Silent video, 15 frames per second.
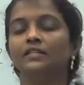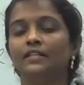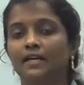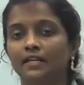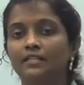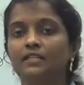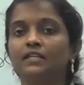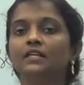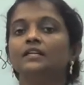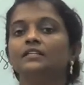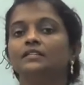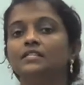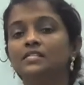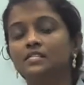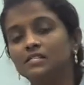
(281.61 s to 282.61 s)
that
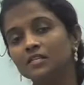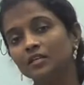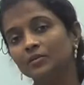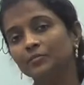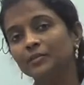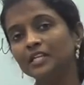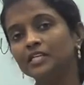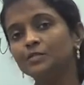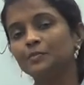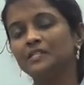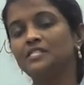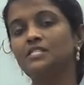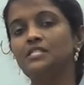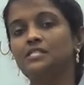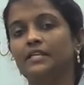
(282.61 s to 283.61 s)
this these
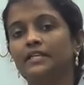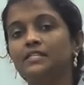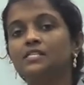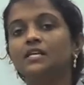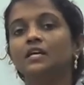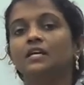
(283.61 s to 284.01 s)
pesticides